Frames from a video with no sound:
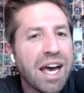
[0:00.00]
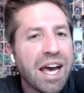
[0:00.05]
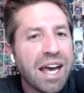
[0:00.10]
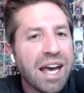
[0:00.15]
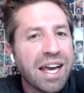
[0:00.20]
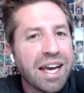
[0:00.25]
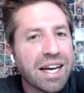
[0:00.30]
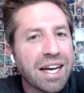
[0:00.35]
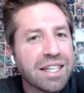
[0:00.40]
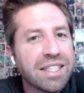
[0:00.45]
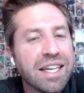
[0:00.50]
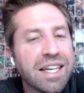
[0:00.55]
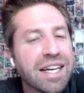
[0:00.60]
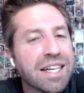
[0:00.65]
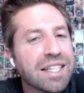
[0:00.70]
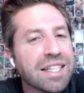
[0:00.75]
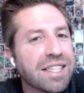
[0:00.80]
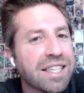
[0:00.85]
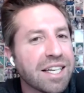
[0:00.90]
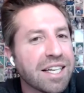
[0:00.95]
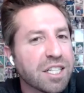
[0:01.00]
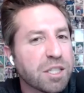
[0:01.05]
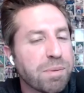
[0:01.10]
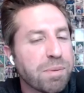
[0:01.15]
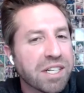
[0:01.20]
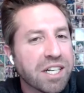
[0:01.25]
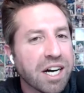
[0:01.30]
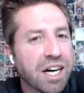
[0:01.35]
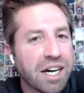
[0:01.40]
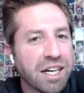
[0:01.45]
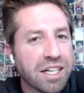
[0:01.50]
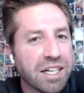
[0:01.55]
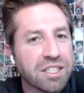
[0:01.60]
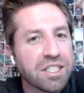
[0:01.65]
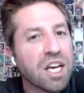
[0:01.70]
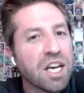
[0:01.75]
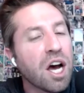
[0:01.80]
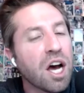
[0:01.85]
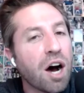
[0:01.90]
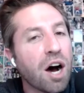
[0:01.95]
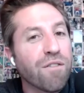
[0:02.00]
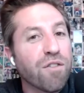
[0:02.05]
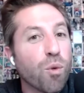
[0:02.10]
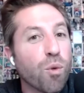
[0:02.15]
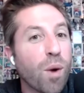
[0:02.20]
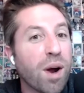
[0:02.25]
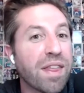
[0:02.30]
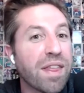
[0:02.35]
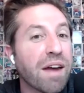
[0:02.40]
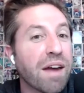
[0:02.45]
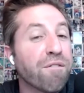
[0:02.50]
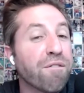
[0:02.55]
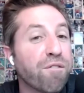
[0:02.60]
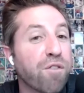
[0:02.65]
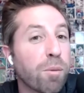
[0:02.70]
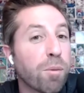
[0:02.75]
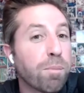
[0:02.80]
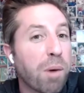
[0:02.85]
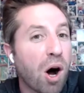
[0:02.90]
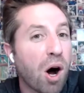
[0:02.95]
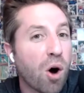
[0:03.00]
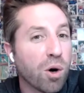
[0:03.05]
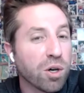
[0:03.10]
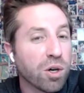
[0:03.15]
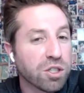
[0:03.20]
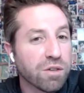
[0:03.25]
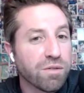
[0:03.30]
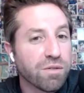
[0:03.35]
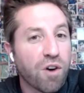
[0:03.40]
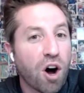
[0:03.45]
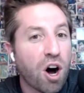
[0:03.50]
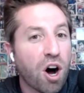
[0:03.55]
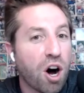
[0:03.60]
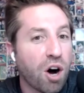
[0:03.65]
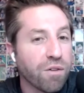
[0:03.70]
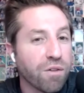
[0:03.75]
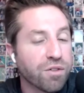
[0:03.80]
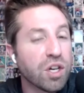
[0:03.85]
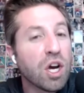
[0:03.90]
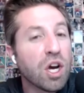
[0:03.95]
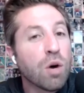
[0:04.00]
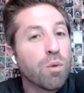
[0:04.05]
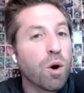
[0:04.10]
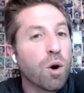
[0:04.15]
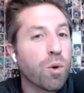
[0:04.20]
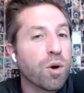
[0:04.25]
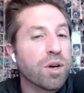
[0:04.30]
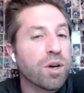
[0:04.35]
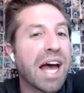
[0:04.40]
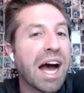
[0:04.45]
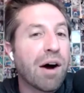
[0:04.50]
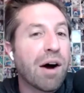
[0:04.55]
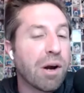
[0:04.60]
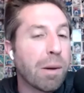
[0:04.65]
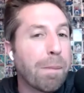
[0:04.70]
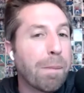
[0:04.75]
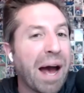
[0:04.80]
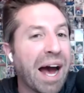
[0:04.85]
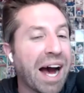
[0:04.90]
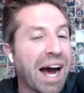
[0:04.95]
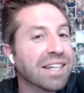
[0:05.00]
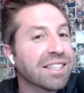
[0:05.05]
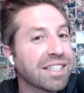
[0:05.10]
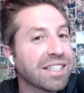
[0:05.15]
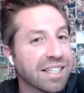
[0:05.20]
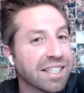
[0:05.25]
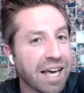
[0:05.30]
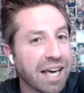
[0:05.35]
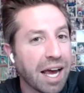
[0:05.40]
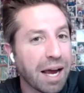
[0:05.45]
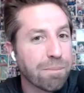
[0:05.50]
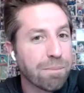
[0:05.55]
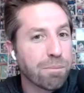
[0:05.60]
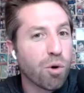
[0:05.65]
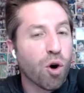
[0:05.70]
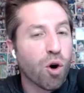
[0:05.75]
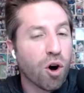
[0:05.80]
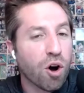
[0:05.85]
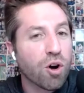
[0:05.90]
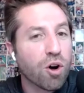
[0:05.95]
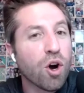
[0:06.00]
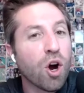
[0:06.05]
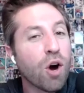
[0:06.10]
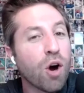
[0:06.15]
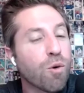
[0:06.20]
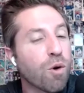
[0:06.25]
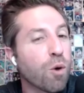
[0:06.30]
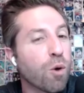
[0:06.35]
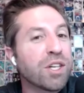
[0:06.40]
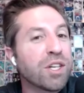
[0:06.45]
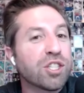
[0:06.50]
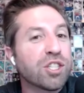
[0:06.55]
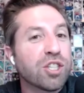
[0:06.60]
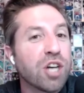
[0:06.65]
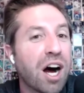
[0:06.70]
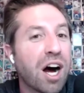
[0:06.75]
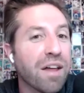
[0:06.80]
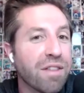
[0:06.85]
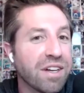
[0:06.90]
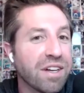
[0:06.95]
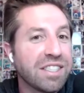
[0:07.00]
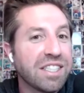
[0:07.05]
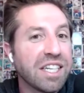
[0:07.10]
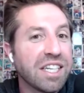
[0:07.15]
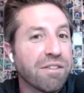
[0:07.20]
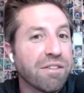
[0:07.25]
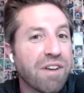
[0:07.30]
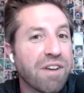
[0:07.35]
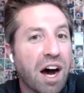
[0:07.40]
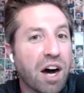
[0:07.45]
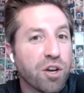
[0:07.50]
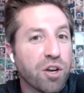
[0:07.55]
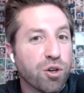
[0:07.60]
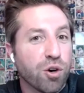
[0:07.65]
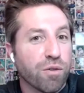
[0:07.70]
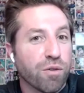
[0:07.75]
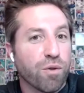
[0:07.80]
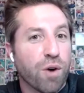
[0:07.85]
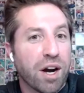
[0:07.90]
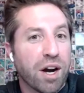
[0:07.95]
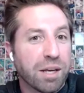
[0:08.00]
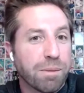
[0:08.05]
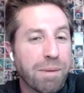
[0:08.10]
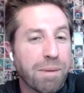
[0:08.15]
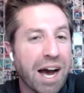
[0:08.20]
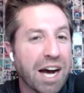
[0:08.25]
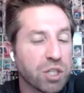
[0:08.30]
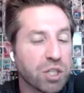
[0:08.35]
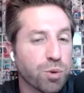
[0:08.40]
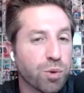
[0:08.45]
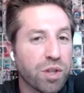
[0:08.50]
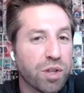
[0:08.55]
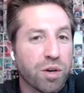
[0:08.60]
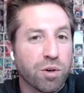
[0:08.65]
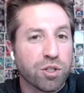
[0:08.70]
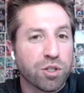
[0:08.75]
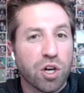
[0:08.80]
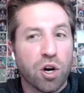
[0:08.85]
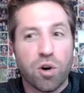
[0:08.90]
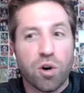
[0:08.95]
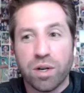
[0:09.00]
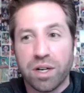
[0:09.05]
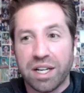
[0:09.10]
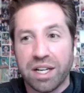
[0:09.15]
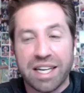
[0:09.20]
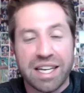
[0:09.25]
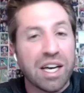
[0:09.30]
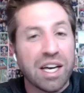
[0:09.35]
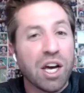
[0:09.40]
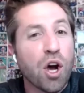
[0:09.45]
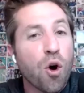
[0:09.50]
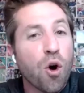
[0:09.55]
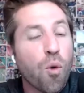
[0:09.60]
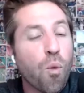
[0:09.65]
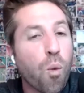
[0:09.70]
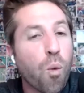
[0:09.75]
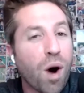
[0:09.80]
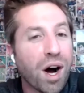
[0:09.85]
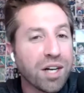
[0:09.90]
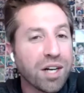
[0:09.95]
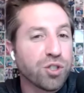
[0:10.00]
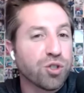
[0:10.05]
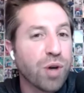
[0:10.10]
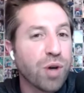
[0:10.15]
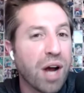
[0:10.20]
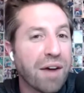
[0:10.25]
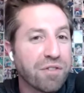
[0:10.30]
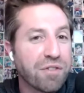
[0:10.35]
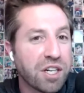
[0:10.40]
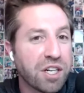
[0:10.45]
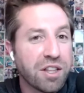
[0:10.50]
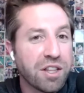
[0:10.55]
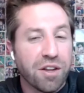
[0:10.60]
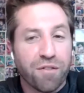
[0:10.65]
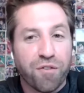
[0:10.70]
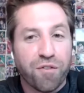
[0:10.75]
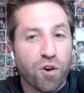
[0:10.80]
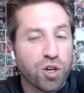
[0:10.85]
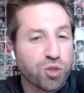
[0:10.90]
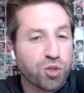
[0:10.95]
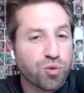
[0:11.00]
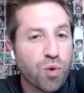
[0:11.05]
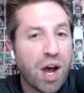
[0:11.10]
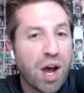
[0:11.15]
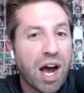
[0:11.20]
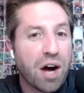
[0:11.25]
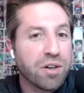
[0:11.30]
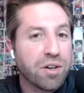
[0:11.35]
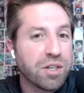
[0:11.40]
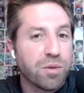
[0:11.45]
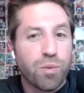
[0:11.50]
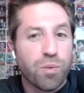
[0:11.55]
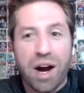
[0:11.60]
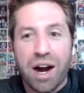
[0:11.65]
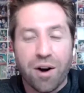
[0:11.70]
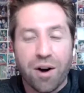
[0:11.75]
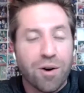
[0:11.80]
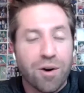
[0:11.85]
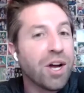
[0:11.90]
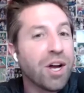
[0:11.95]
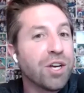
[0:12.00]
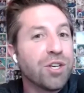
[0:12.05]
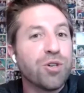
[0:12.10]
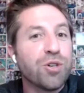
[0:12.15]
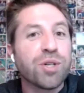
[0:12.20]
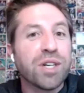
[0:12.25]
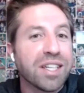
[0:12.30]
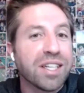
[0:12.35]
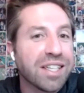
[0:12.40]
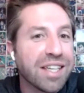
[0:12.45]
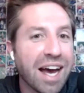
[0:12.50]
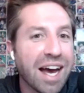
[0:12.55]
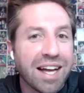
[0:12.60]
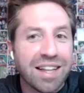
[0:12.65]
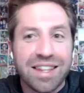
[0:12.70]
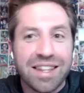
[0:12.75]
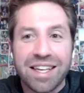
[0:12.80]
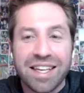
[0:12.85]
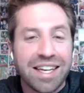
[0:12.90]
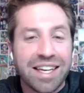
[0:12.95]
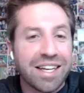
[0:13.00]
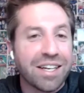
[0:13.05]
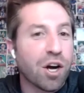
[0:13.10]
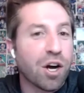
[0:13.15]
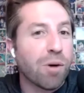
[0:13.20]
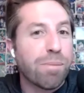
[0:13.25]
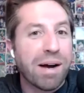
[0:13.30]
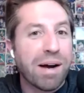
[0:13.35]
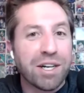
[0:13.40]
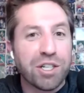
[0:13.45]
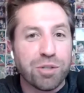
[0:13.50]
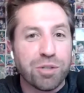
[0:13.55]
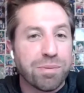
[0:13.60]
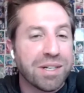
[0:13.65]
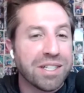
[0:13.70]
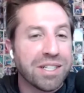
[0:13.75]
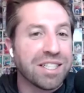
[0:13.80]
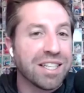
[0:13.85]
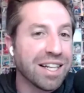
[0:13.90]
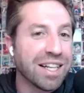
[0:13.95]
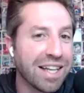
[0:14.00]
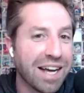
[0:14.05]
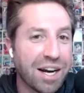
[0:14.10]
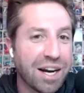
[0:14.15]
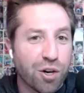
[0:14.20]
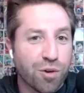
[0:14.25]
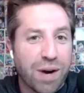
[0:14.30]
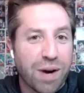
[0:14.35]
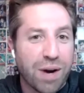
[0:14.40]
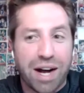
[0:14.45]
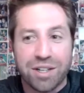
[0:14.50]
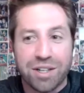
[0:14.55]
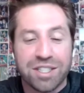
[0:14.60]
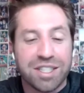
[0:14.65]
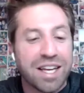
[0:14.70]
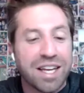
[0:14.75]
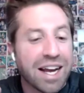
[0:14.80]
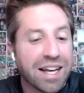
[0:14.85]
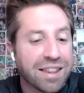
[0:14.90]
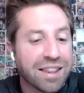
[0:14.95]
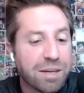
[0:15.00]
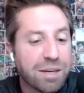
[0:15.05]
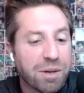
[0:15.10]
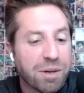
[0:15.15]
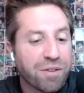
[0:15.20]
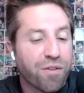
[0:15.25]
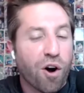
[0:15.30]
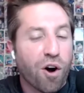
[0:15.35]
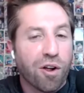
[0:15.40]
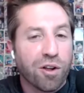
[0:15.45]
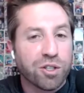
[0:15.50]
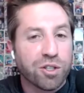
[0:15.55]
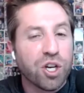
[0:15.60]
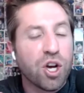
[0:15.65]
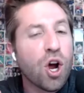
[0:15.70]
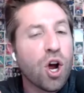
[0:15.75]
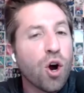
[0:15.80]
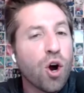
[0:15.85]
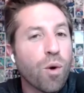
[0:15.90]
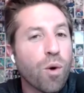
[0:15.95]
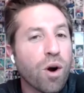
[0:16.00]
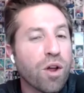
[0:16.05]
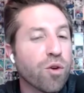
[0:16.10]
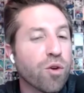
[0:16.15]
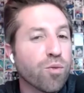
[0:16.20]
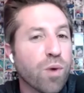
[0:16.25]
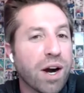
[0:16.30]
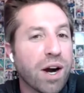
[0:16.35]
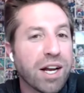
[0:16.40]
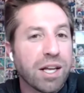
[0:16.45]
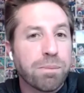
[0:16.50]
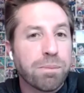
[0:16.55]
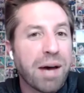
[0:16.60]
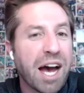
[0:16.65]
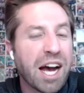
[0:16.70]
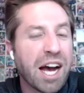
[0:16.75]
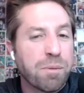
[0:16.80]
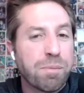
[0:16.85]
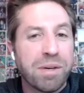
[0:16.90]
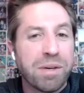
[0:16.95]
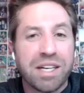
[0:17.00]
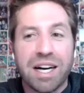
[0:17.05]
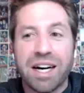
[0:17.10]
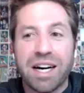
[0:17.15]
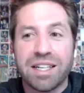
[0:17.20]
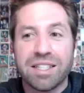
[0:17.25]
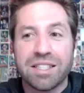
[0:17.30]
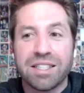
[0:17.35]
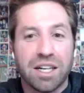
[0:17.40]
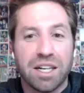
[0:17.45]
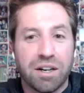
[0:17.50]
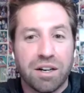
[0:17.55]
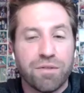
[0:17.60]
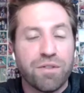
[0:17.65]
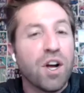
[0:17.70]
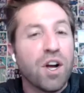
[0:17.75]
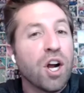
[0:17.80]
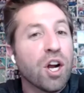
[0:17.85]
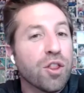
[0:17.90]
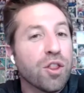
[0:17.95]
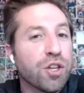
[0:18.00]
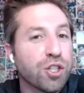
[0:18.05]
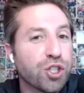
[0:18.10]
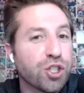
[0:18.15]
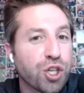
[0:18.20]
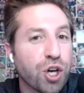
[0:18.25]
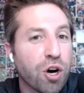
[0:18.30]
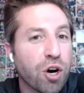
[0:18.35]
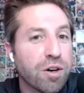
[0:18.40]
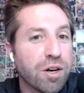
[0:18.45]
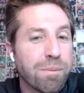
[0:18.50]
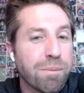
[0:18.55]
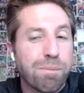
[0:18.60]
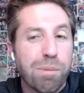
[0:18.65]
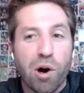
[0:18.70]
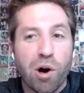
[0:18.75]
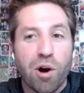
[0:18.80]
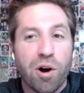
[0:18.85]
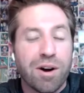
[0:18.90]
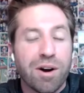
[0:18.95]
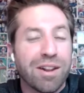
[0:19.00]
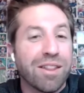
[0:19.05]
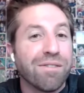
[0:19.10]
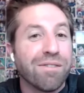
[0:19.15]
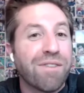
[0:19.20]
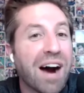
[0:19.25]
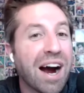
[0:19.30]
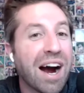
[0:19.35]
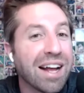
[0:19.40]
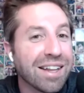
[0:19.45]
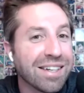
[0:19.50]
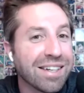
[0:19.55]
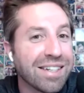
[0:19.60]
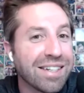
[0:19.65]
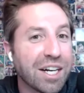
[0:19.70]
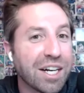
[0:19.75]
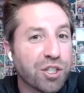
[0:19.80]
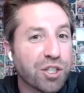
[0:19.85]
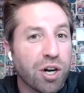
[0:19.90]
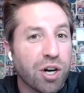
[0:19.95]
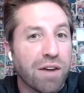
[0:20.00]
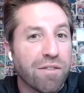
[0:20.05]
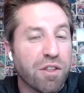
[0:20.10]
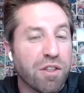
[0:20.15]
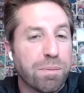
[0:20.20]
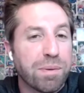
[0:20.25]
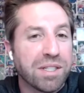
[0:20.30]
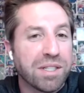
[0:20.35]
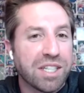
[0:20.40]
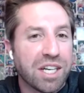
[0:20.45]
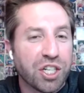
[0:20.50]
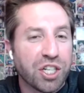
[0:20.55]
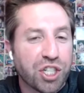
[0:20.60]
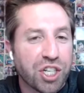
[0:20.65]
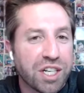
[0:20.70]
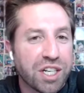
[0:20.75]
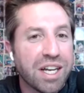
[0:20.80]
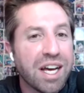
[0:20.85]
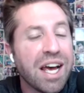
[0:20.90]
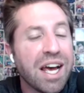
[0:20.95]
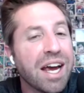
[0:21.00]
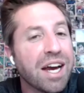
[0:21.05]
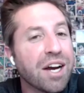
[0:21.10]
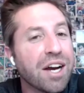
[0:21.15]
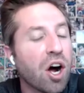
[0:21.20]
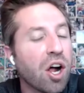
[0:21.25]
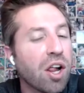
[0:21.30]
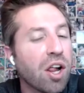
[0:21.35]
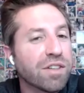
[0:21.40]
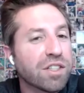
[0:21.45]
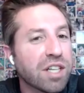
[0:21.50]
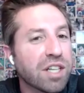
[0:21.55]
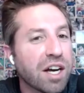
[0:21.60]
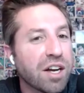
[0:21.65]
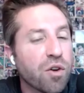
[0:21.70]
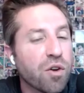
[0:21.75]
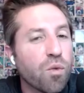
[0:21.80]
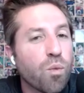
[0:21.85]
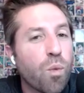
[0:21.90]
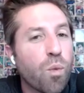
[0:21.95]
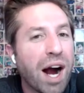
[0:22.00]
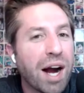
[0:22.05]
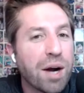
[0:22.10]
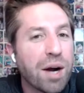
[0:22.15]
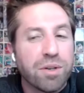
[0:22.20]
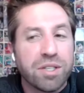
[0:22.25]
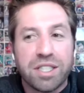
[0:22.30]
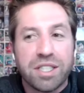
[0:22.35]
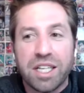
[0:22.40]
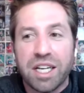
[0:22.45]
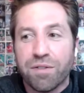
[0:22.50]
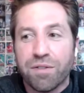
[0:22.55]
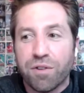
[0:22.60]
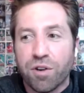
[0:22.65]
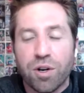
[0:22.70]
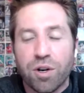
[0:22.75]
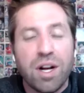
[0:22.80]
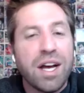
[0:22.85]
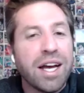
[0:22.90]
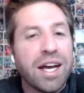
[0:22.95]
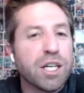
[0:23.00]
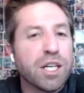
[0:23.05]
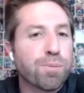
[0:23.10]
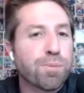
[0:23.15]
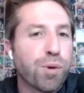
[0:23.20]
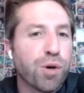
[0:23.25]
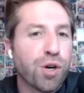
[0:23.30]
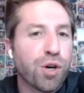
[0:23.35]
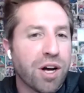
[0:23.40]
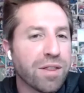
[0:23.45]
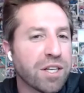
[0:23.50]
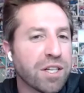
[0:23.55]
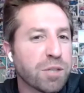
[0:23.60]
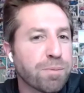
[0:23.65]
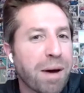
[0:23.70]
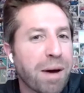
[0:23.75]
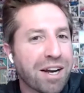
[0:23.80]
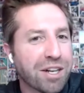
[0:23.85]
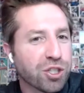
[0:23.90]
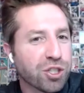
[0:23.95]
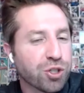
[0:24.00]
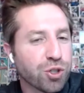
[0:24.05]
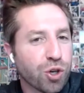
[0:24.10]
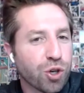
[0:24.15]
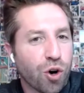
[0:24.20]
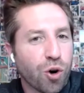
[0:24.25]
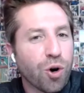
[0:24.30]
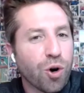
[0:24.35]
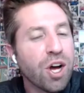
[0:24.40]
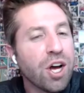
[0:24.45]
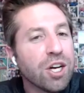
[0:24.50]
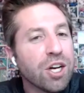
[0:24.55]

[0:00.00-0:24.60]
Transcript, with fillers: And is this because of the way that football has evolved, where we're now in a passing game more, where we saw the devalue of running backs, where there was only one drafted in the 1st round, and where you can get the Eno Benjamins in the later rounds and the Anthony McFarlands, where the running back, because of the churn and burn and the violent nature of the position, and all of a sudden wide receiver is put on this pedestal.